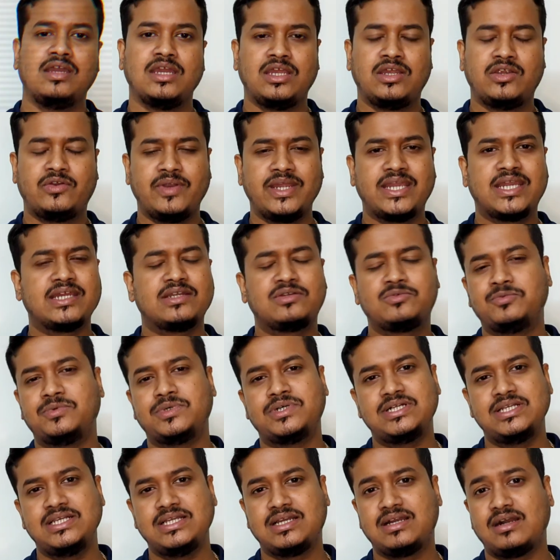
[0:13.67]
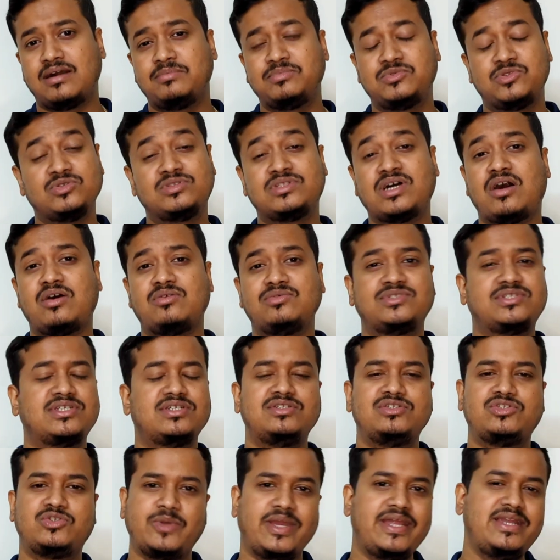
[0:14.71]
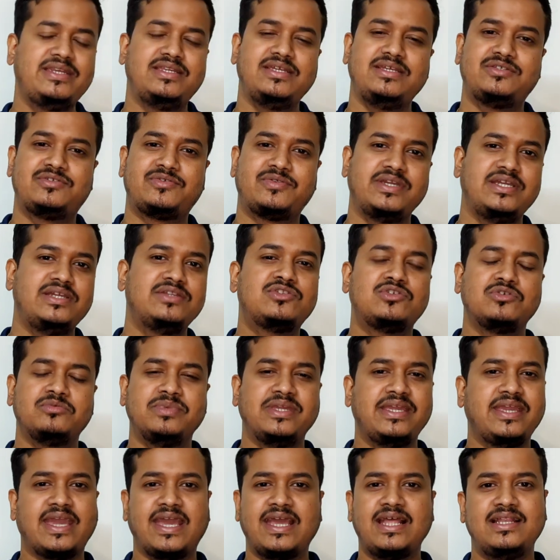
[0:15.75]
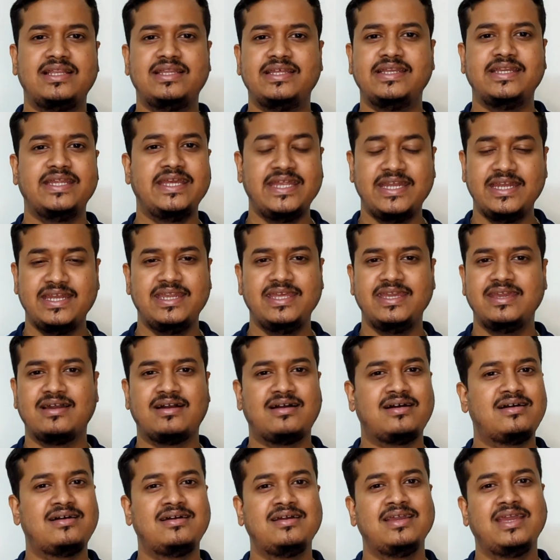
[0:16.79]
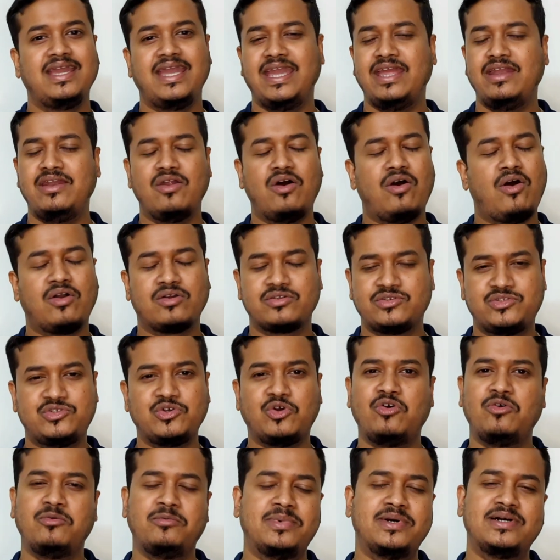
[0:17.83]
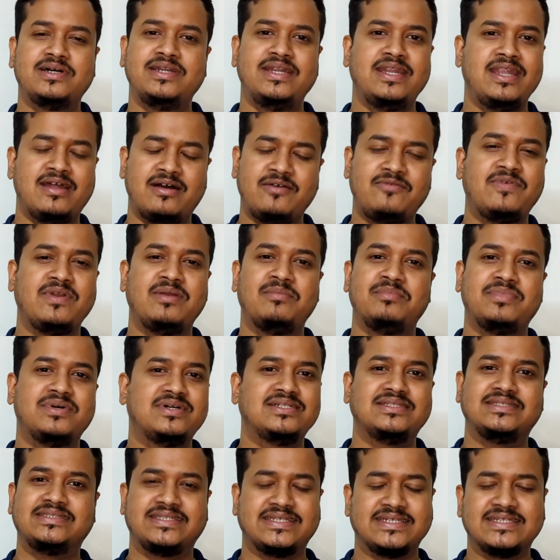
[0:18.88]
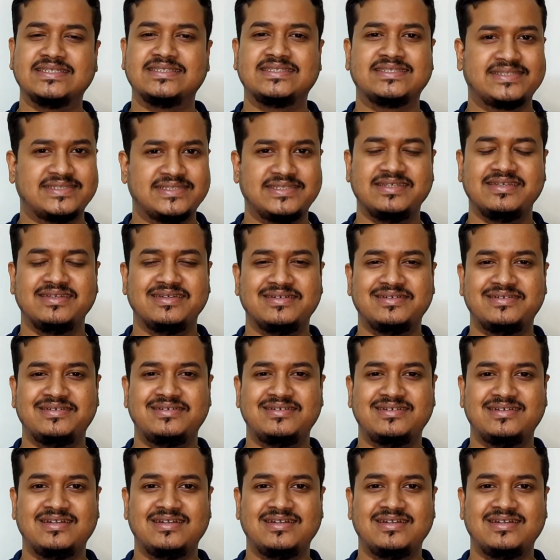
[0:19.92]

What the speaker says: Cricket World Cup 2023 to be held in India in October, November this year.